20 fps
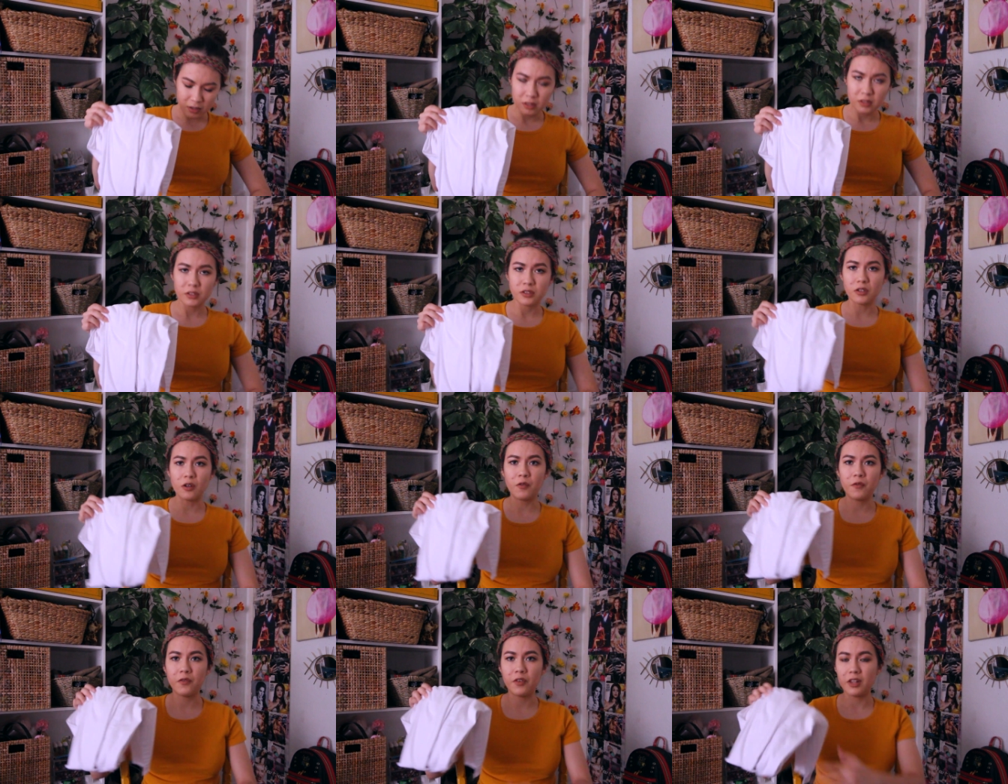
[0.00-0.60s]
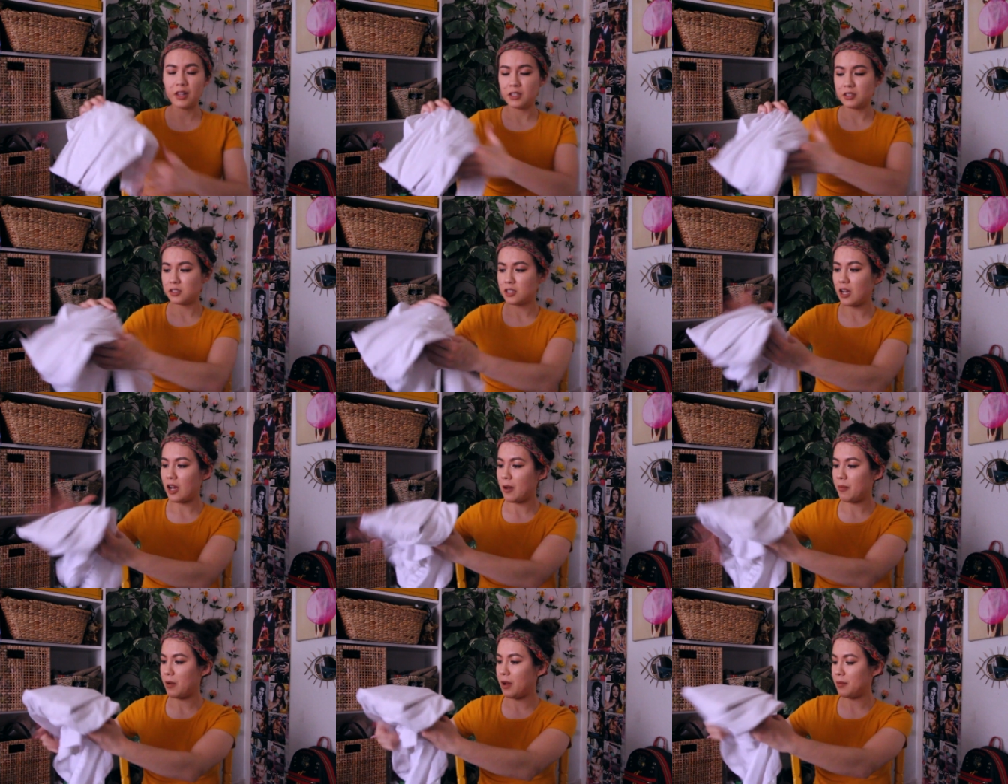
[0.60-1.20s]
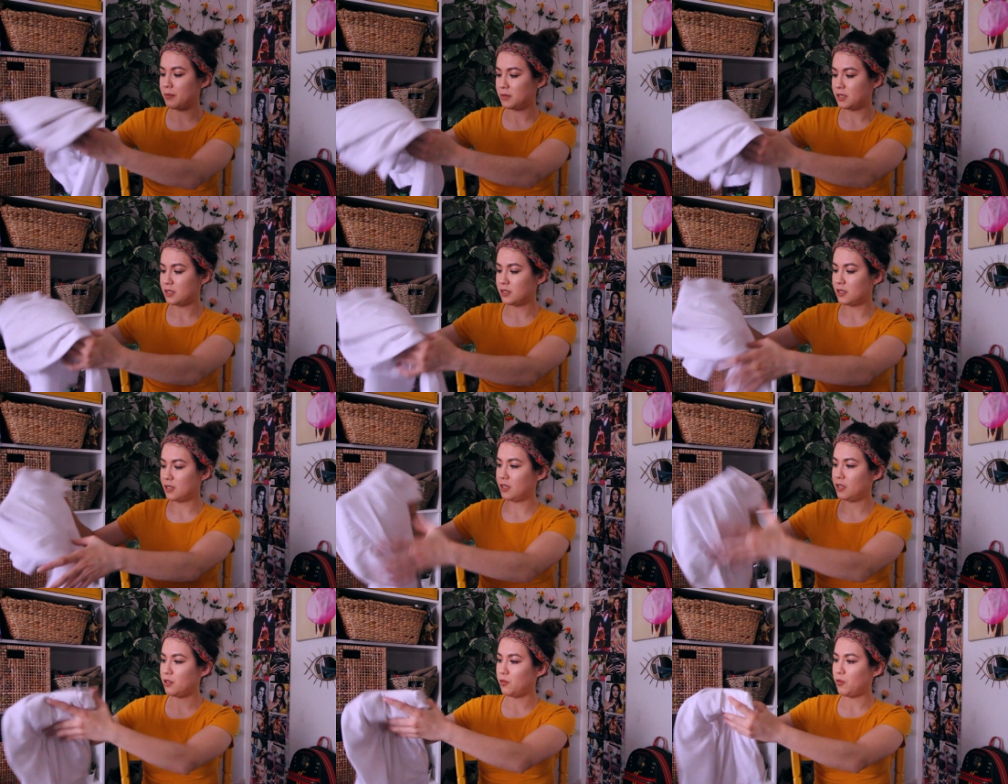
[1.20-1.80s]
So for the top, I'm
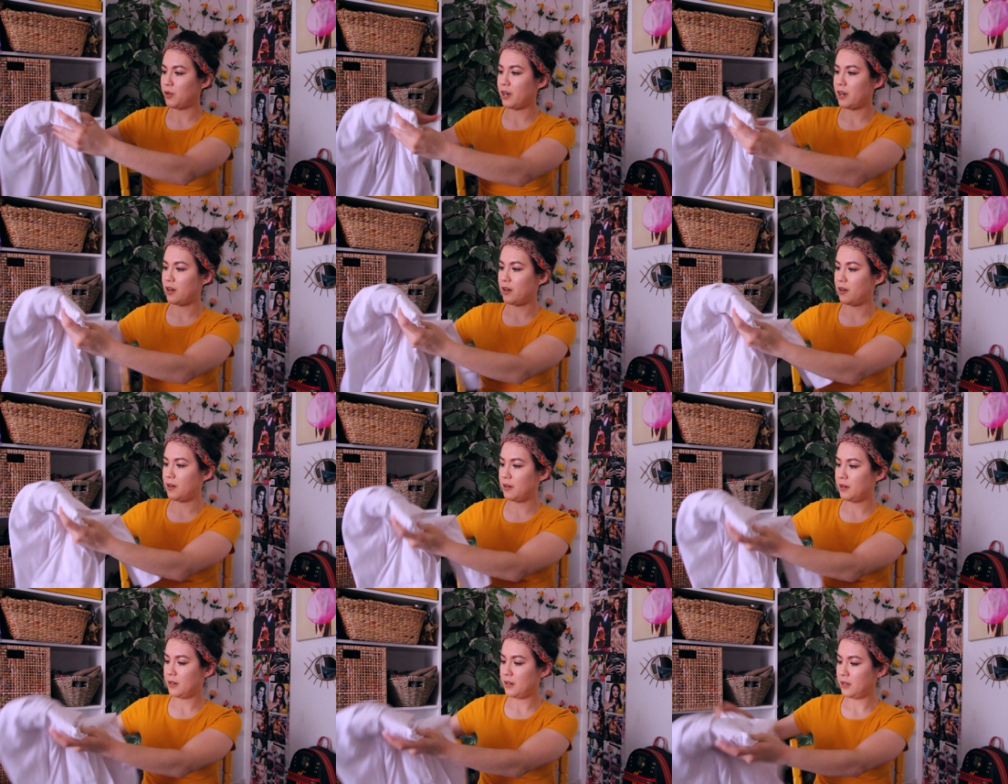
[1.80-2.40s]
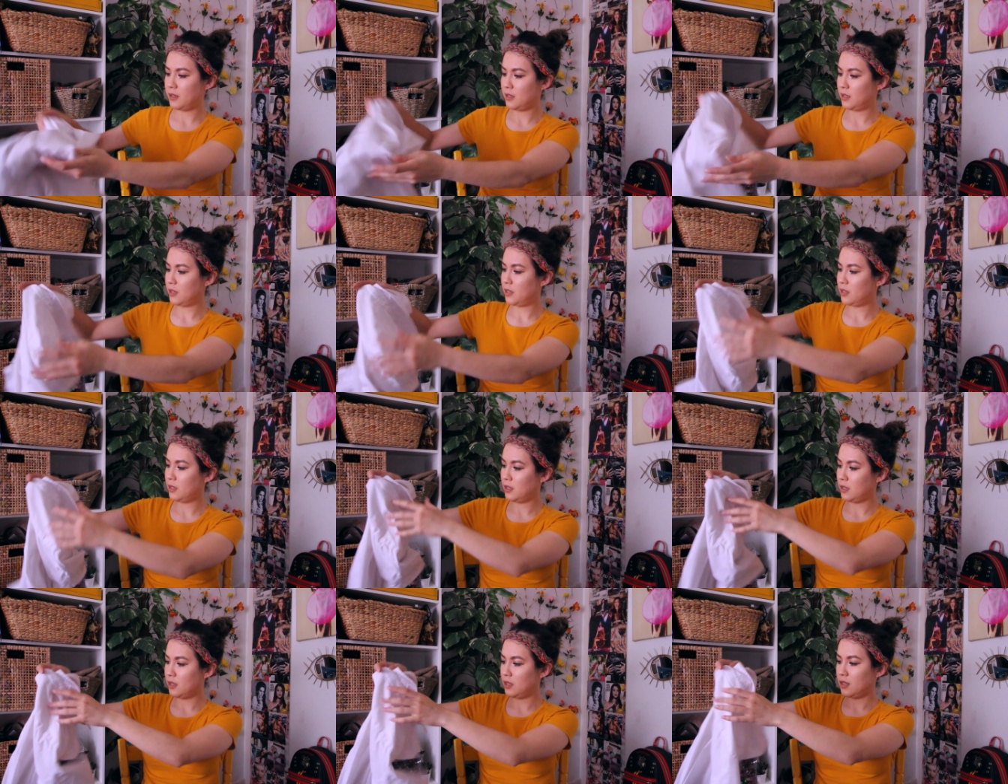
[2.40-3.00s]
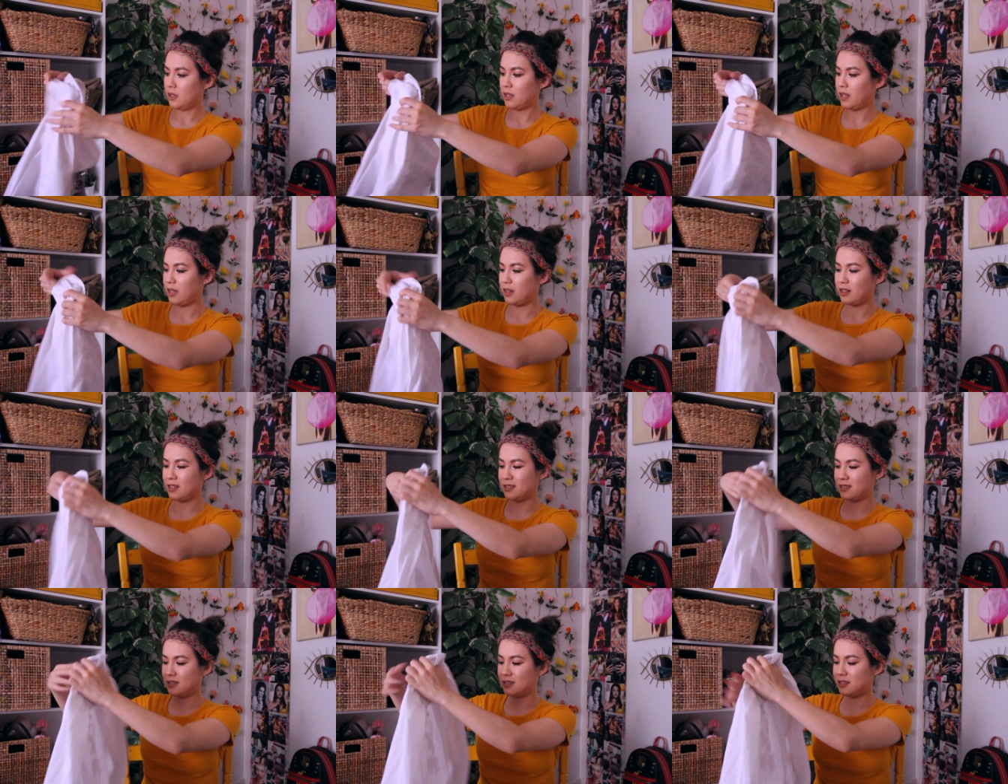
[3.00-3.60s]
just gonna wear
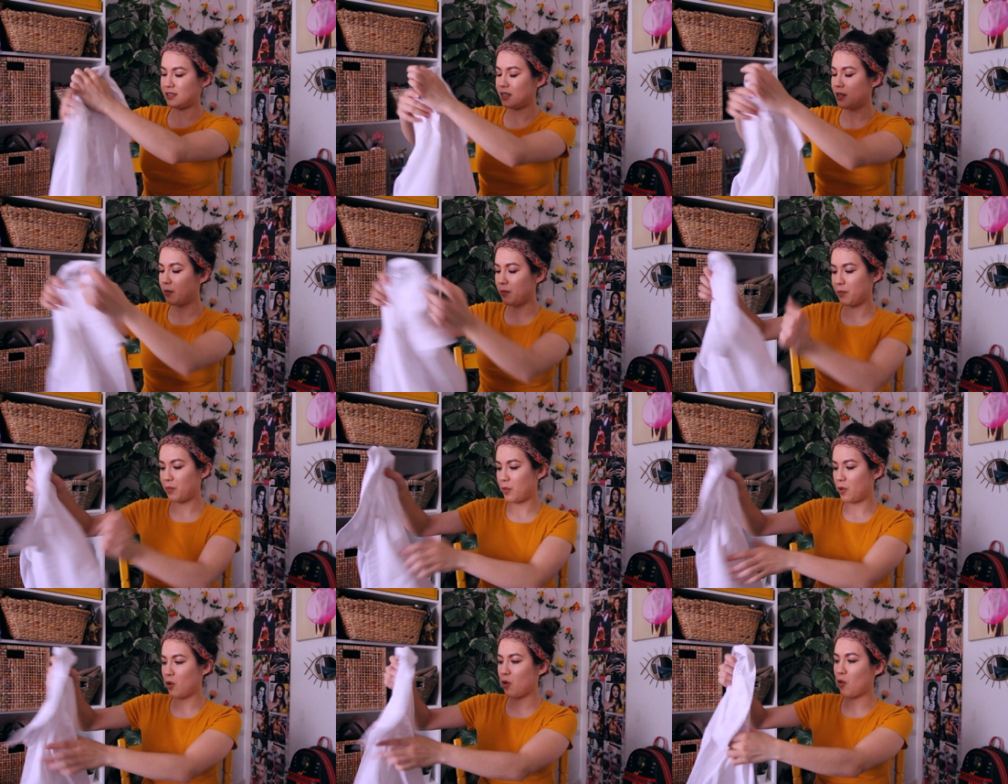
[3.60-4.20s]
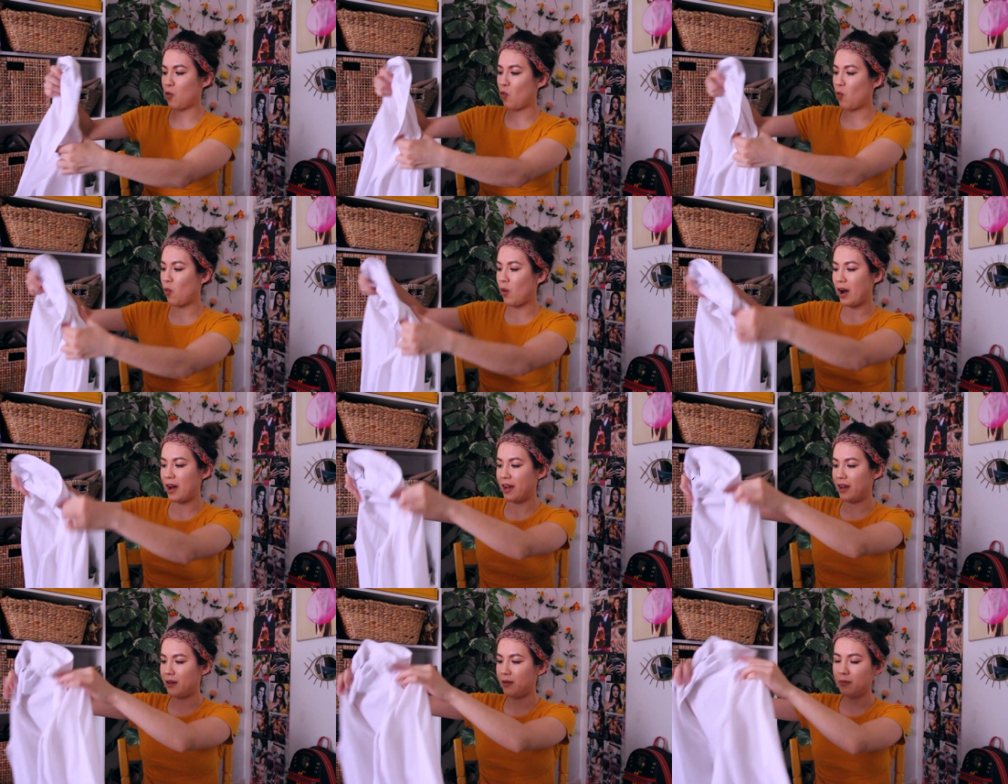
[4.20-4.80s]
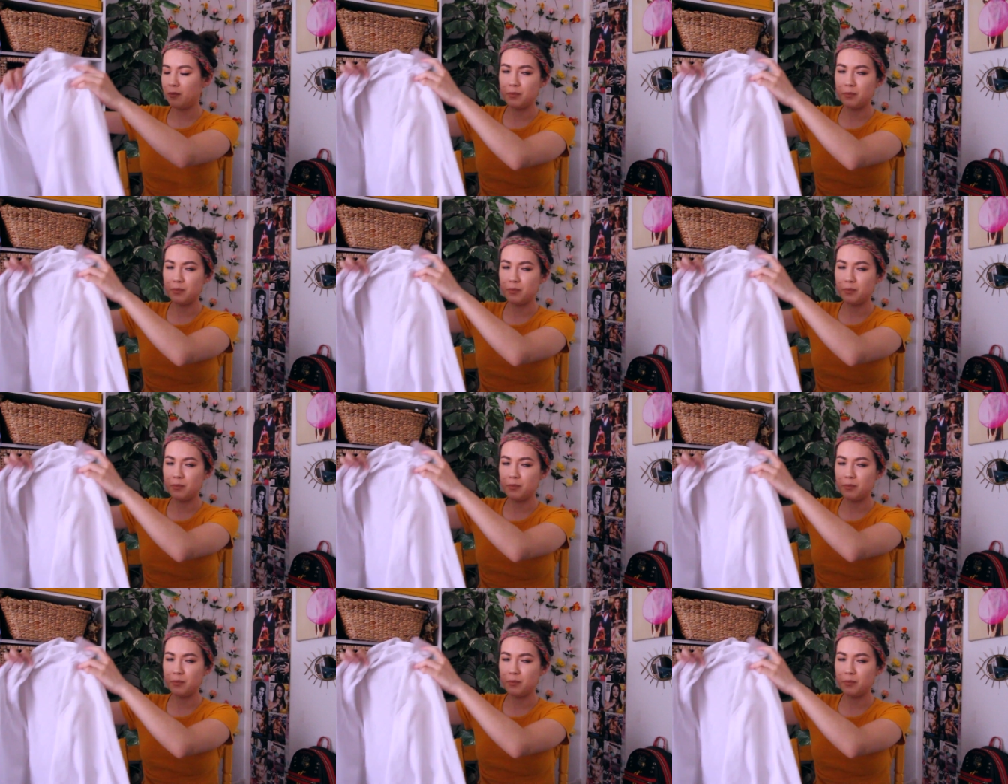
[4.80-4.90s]
like this simple white